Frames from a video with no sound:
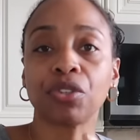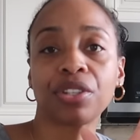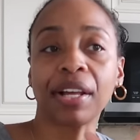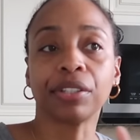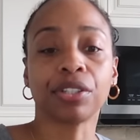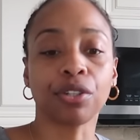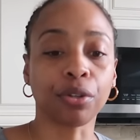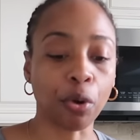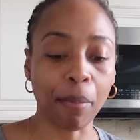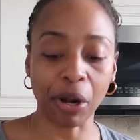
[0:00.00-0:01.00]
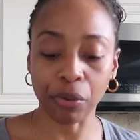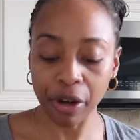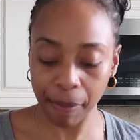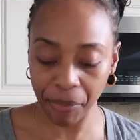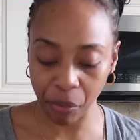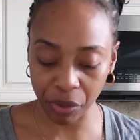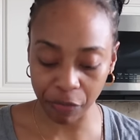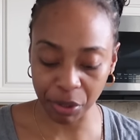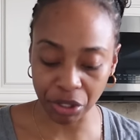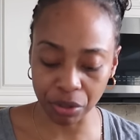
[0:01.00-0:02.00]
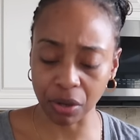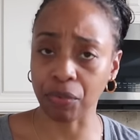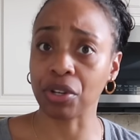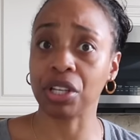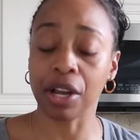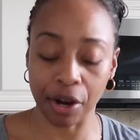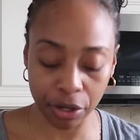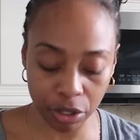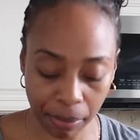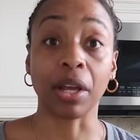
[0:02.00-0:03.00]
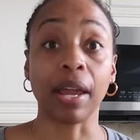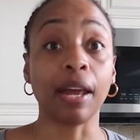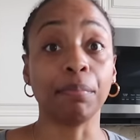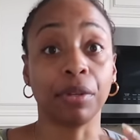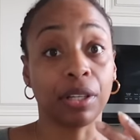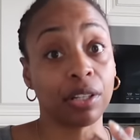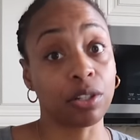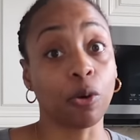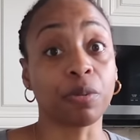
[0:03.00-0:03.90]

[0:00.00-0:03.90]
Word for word: stainless steel little metal cup that we've been using for years. And Ann gets so